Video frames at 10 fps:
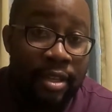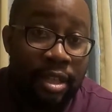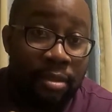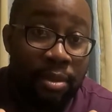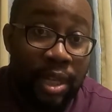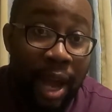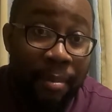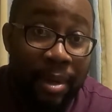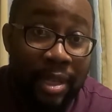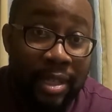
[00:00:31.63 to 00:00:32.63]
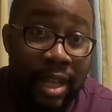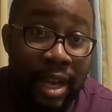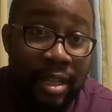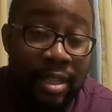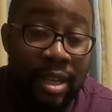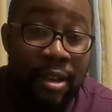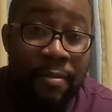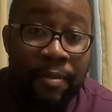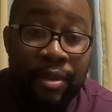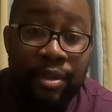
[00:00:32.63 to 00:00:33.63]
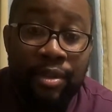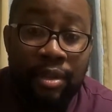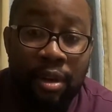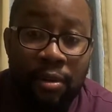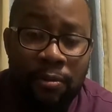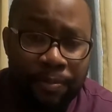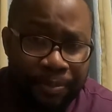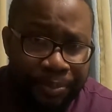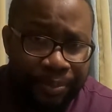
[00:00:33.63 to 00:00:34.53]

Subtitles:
some Japanese snacks. So